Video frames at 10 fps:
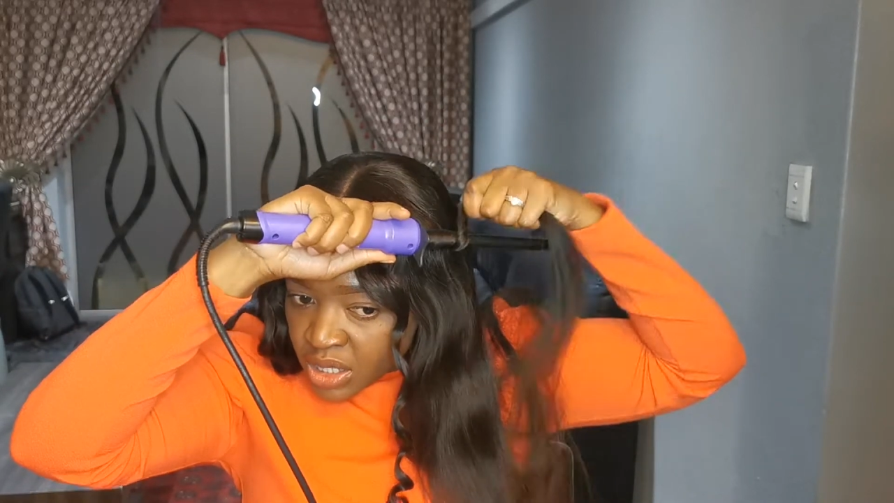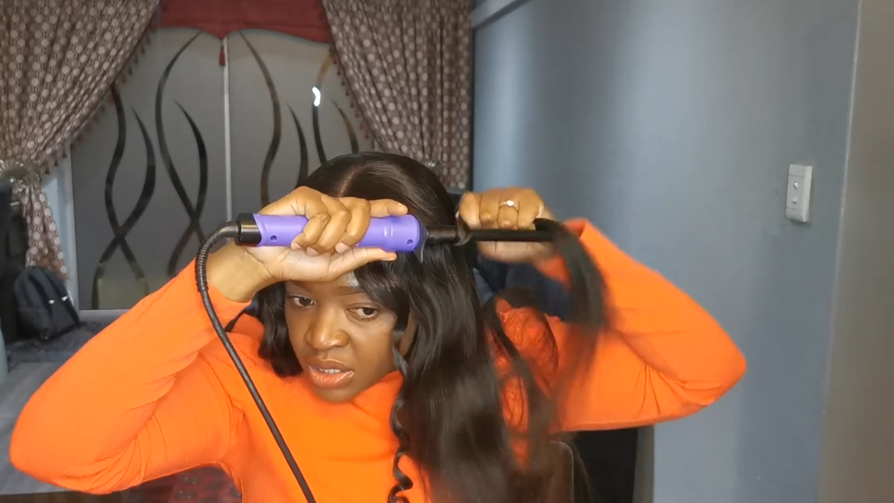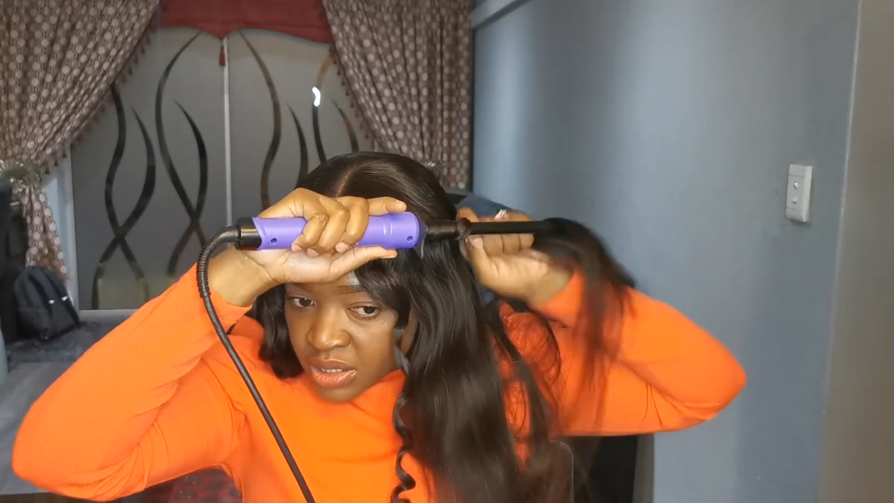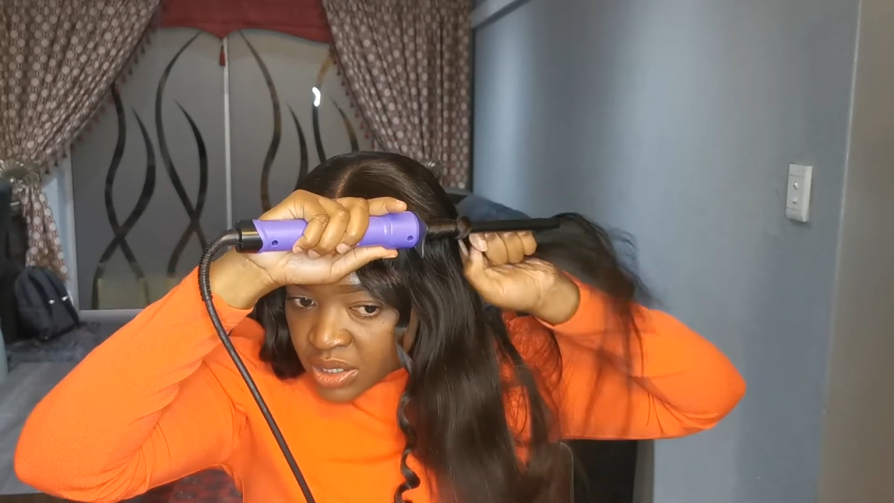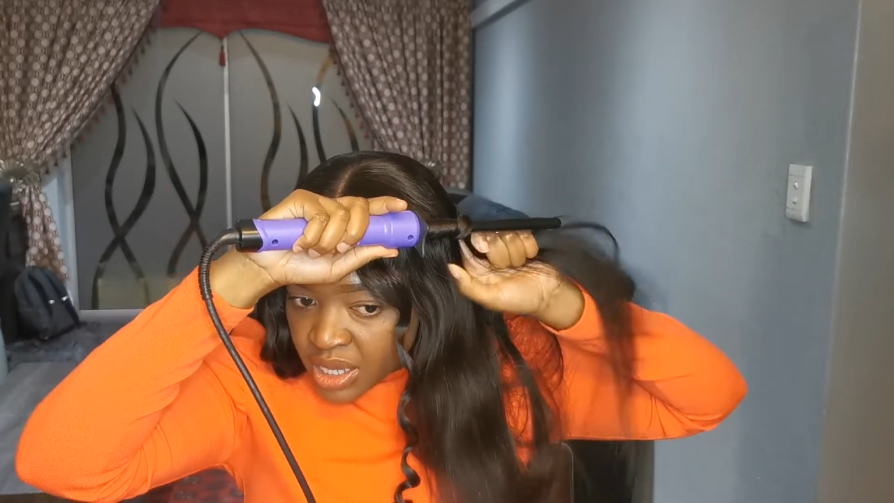
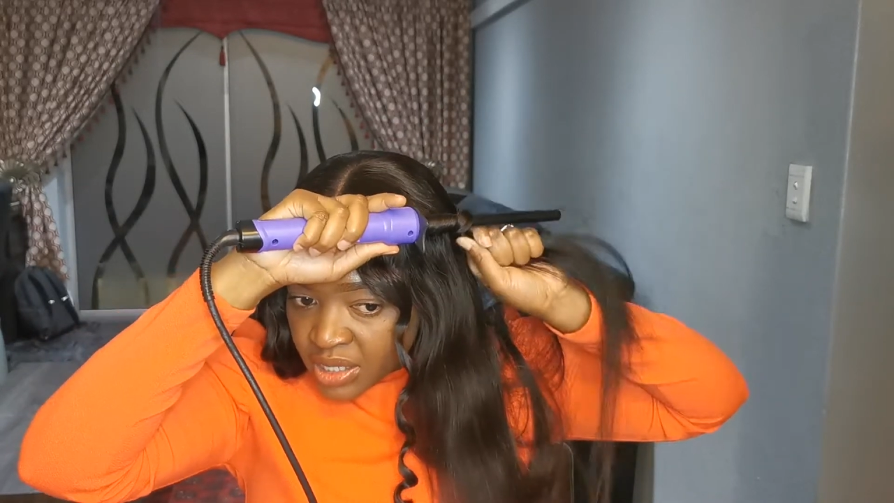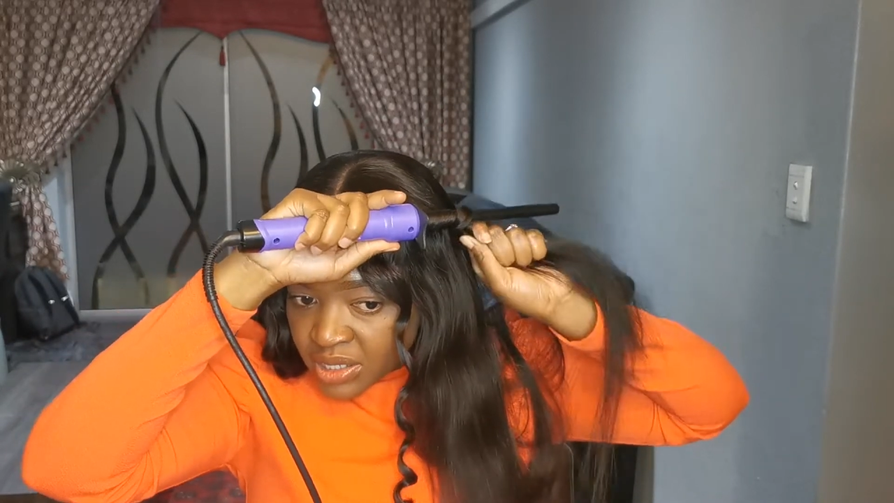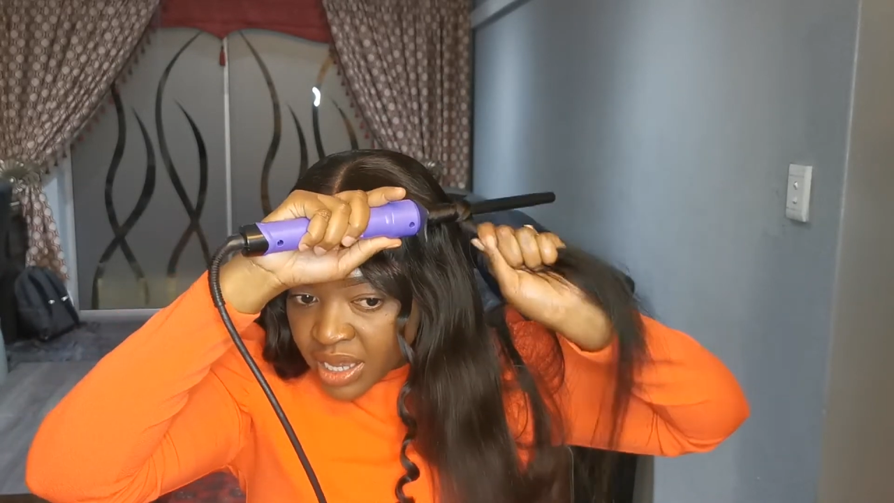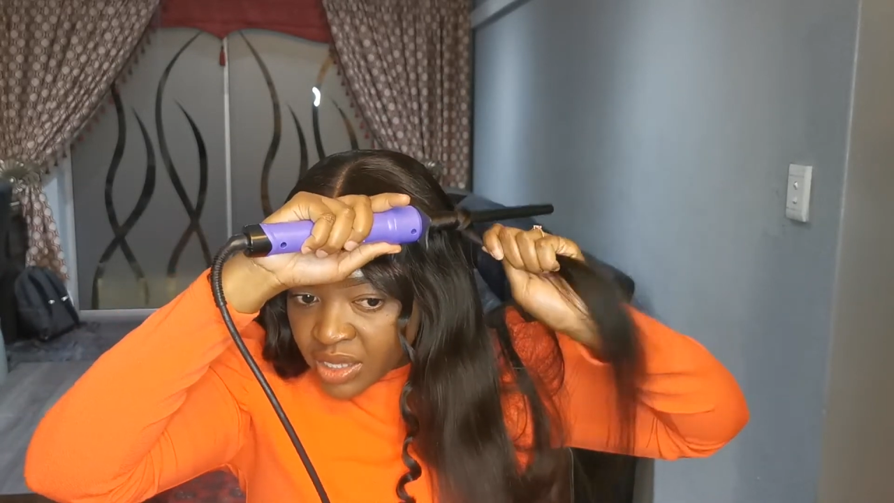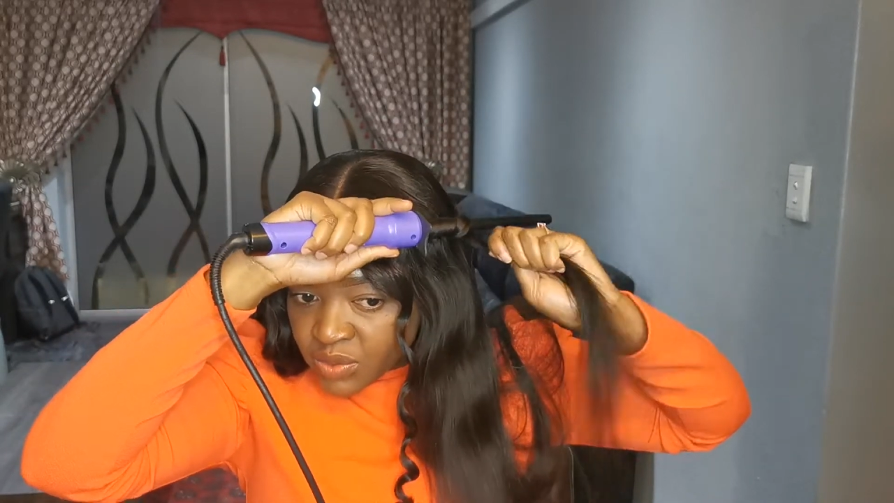So
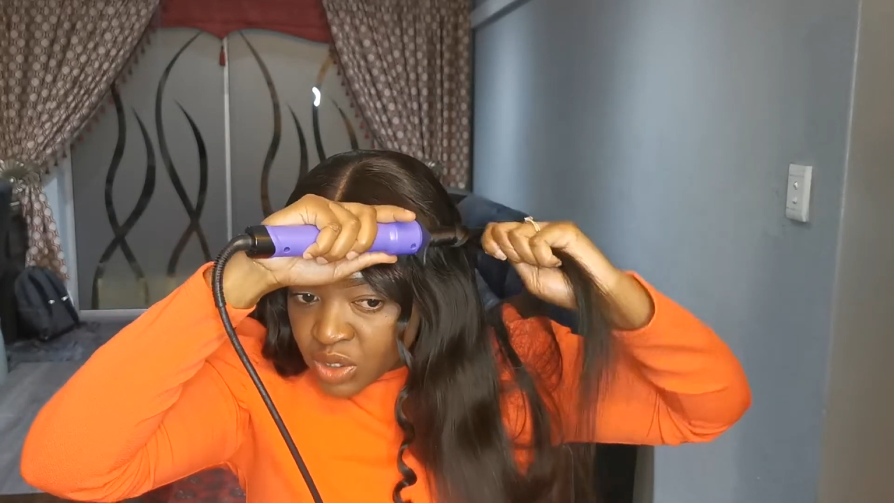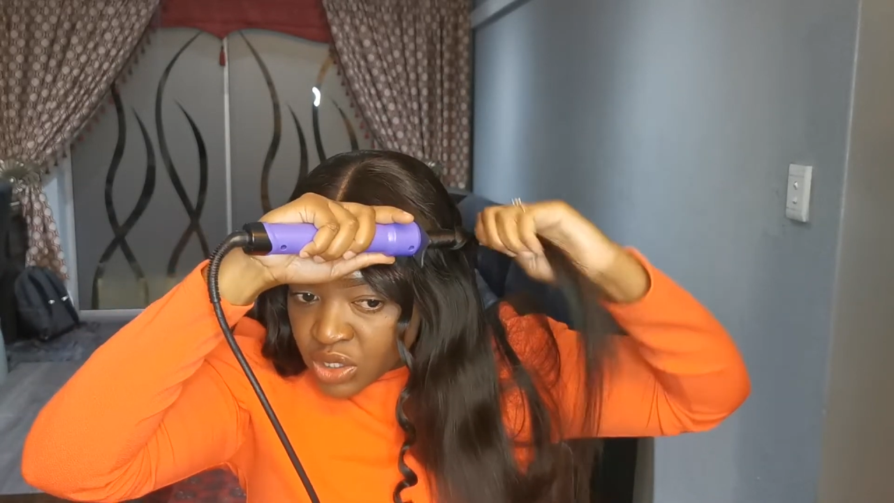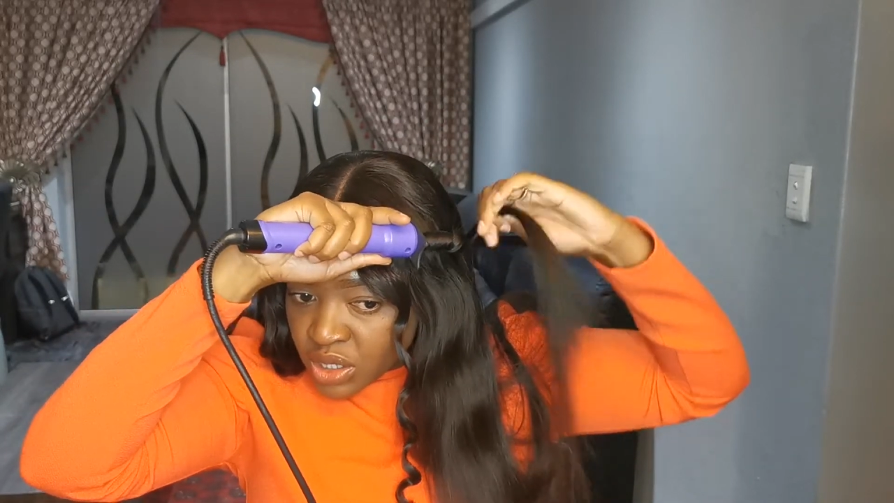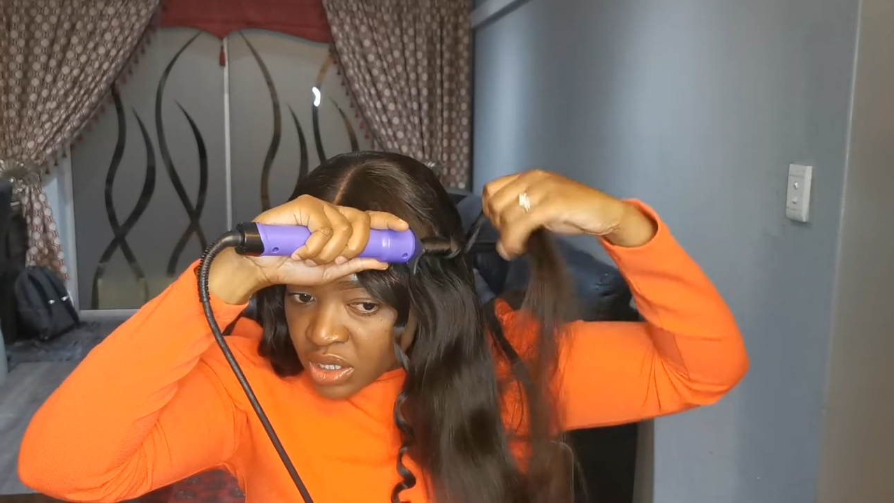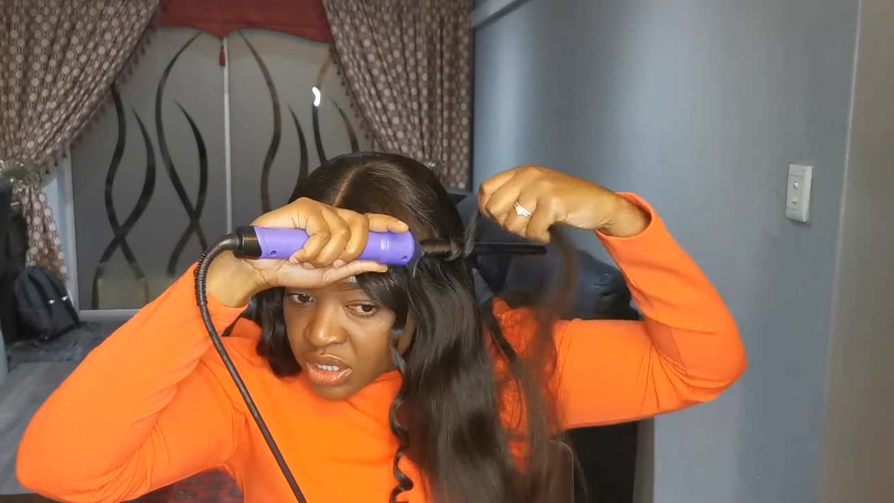yes guys, we're
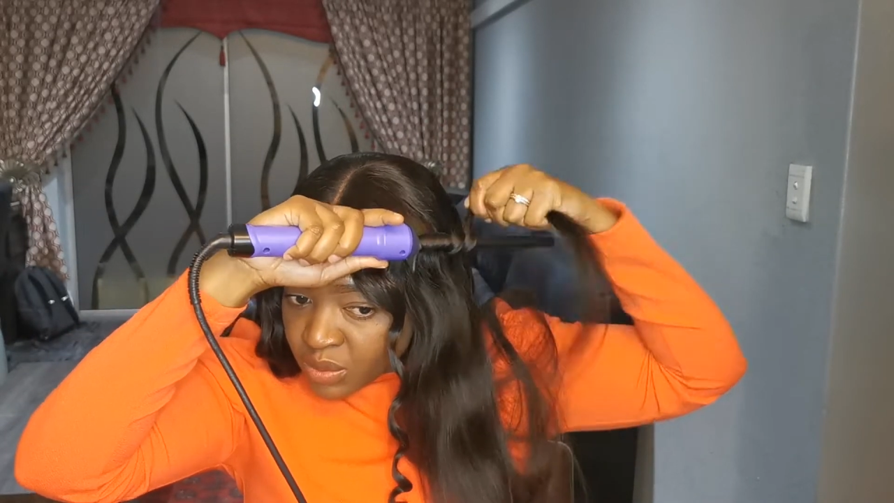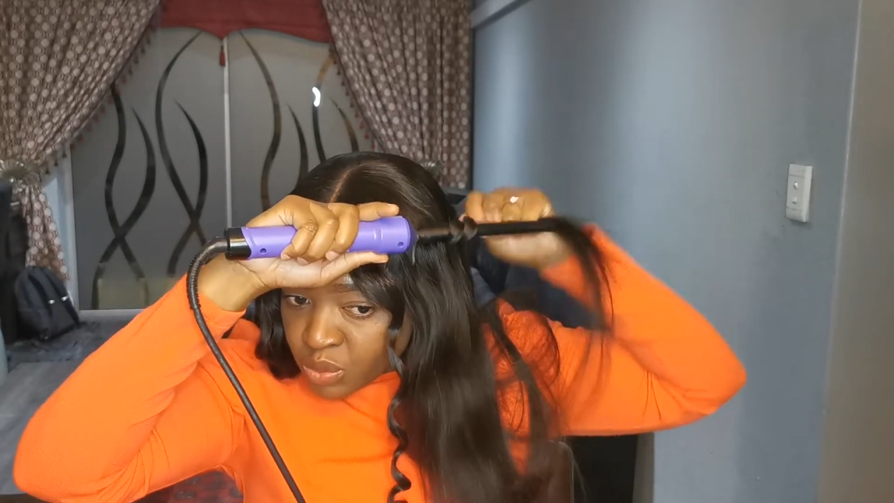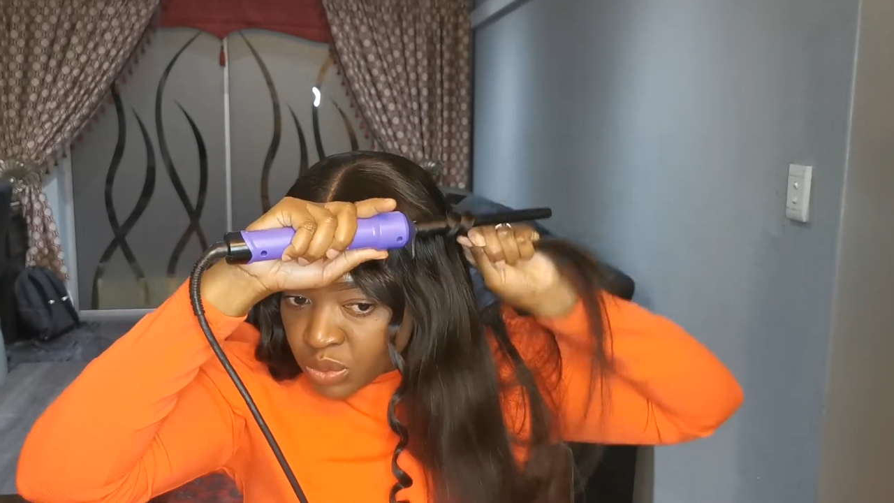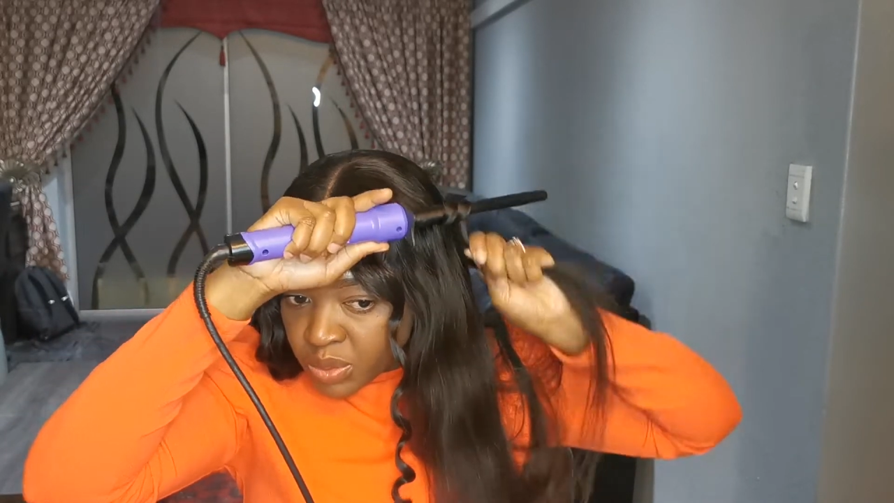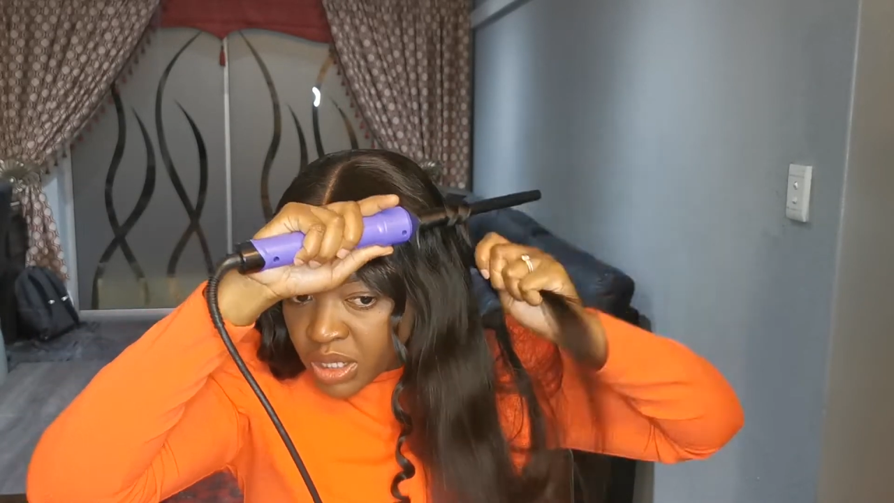just gonna keep
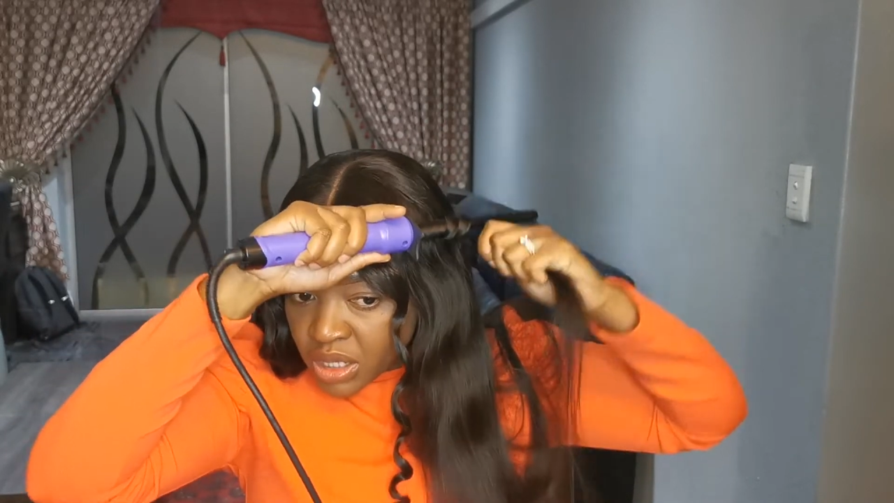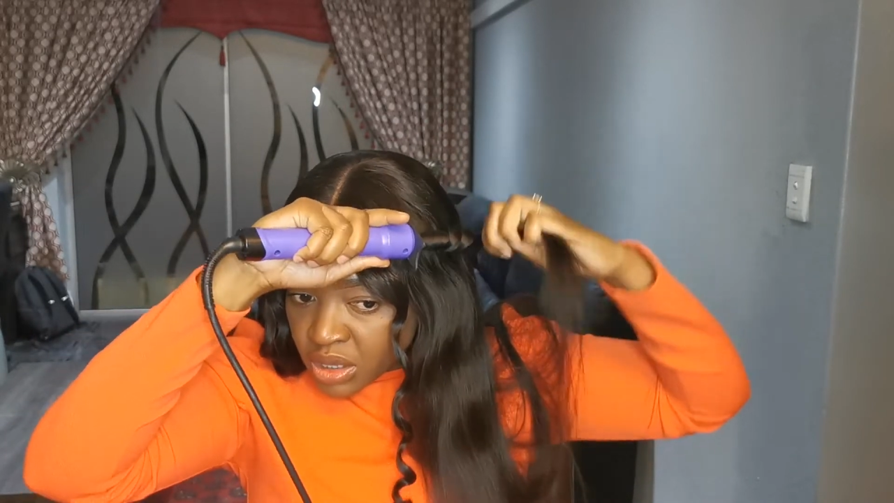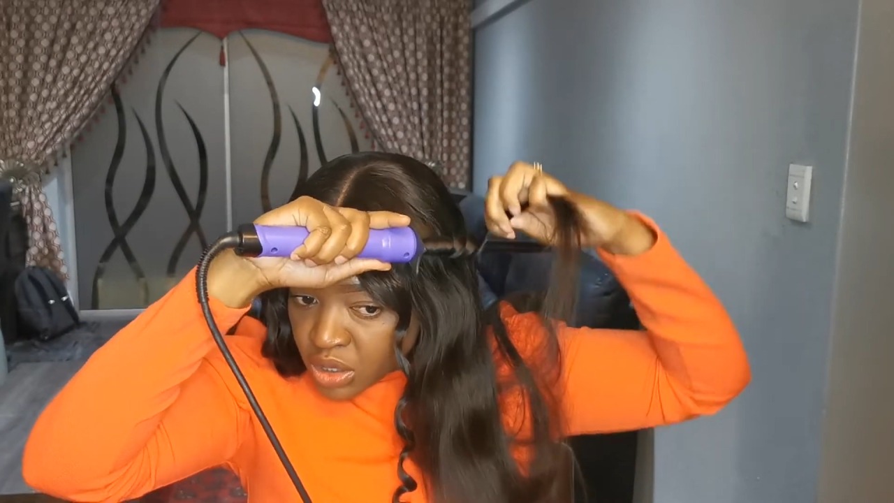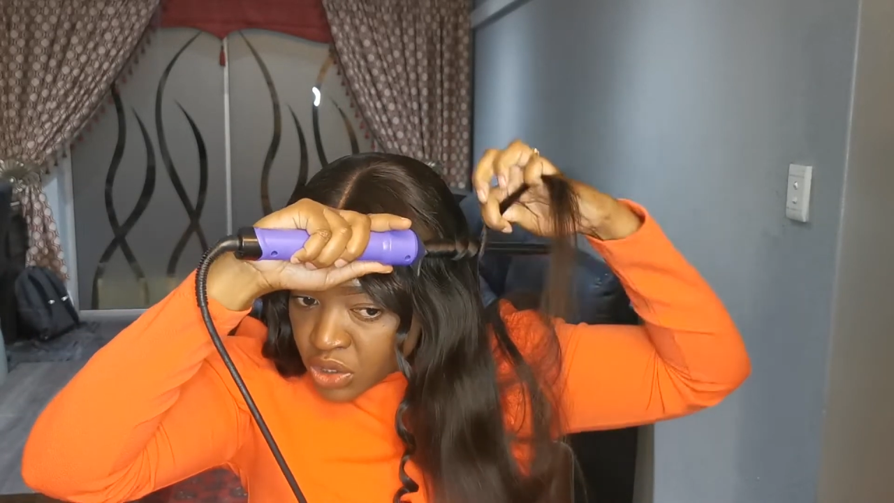repeating the